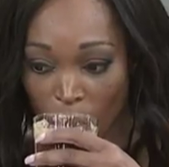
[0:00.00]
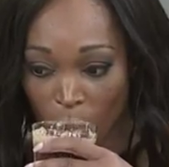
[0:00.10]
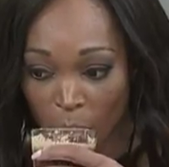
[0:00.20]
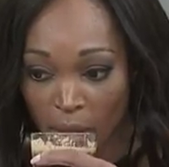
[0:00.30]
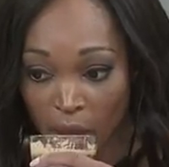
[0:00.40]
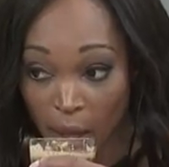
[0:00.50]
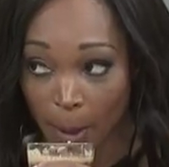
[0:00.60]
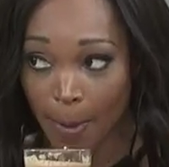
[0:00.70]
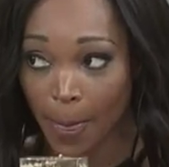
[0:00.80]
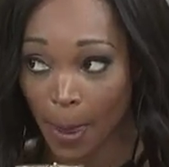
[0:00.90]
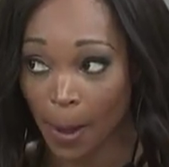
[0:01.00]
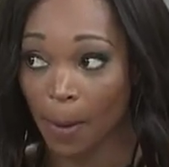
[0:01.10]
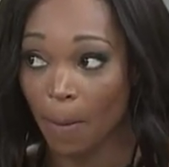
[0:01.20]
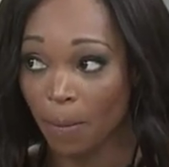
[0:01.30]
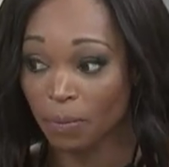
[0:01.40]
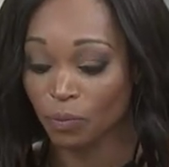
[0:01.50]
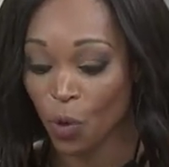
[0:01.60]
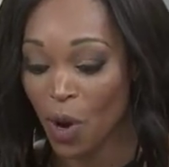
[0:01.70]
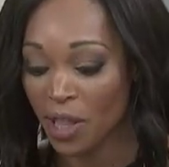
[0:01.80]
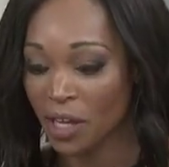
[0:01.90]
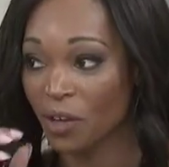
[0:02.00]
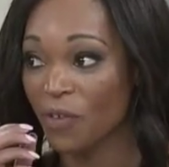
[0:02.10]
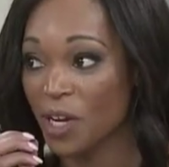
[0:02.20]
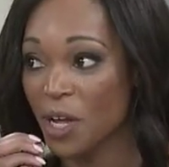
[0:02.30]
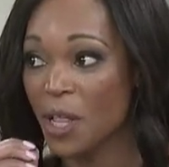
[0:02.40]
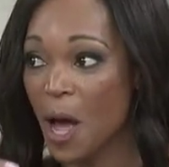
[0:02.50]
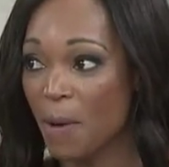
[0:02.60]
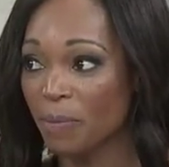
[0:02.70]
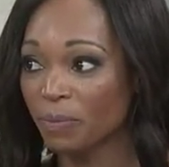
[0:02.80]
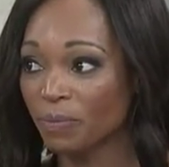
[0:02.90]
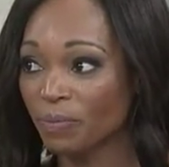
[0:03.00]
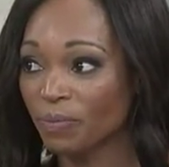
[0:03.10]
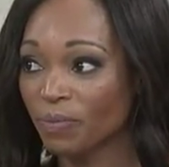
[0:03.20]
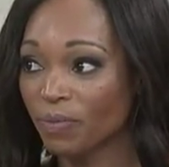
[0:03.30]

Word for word: Yeah. What do you think? Mm. Right? The oh, vanilla like the flavor vanilla. and the and the